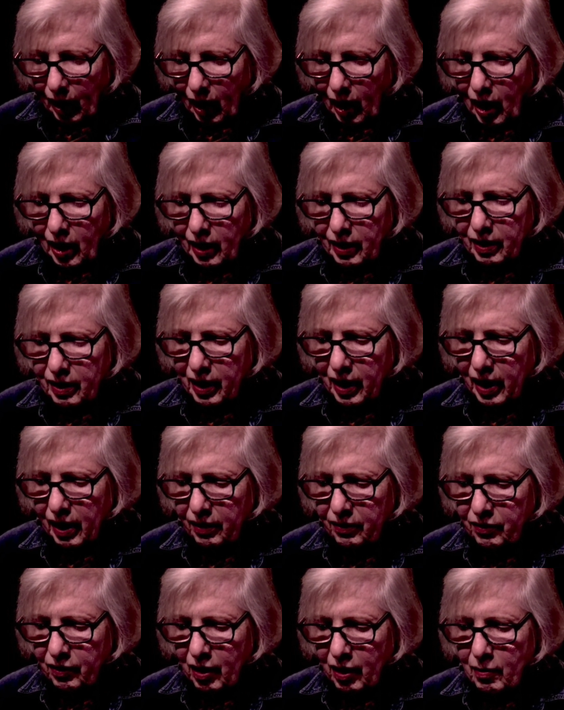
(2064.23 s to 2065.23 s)
"I
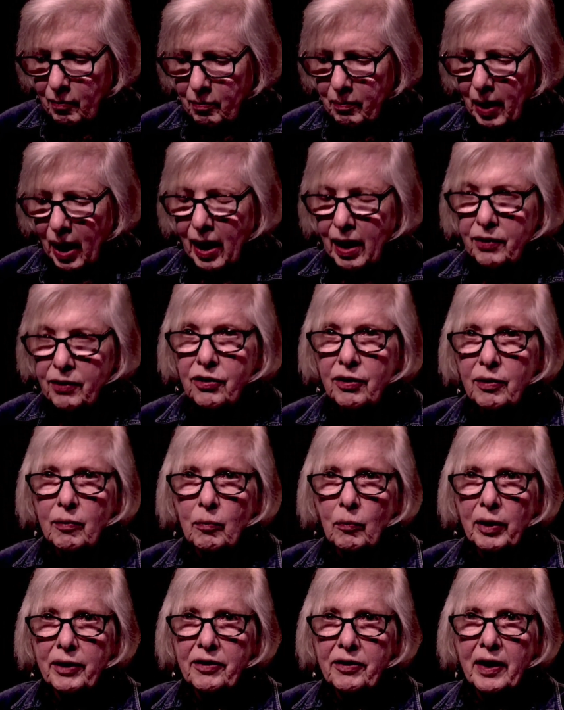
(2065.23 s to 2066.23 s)
can't imagine
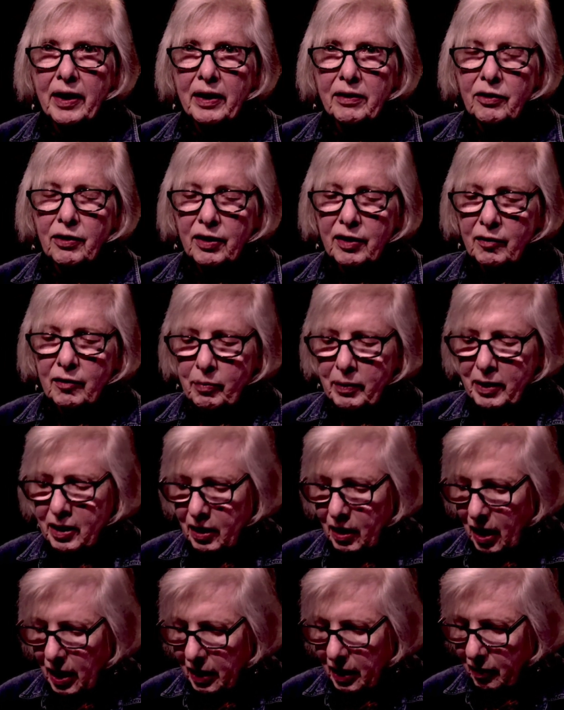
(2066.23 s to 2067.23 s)
what that could have been
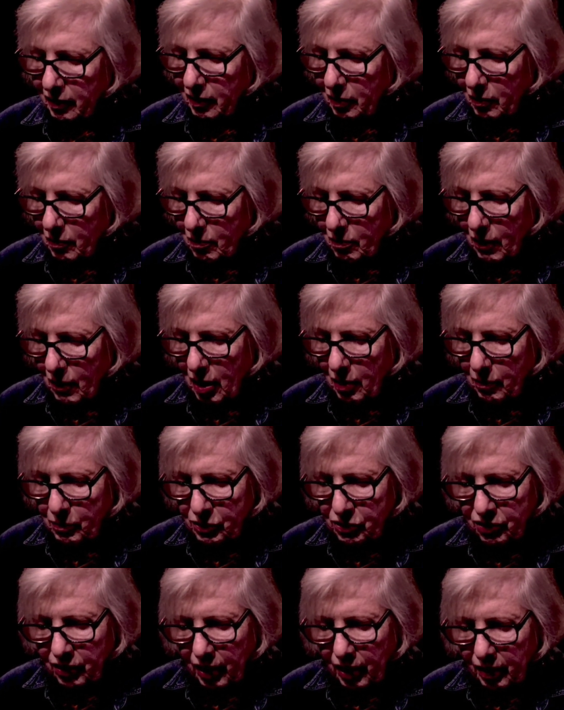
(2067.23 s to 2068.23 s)
like," Mom
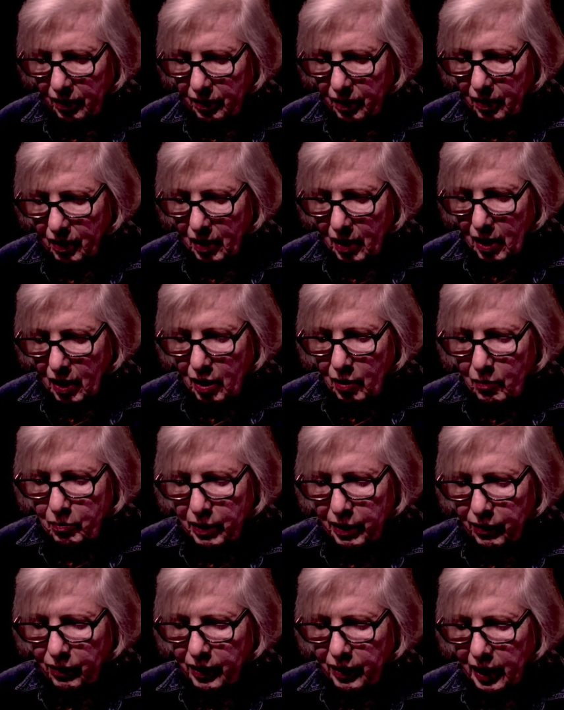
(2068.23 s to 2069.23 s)
said,
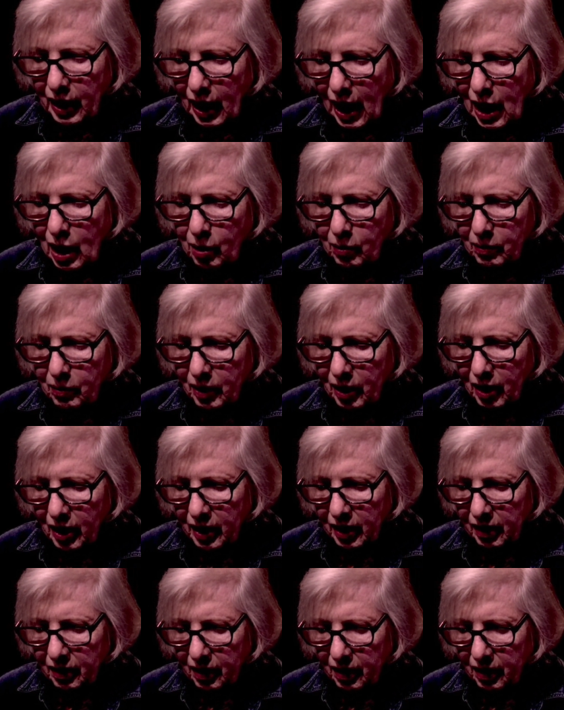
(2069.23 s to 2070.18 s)
peering owl-like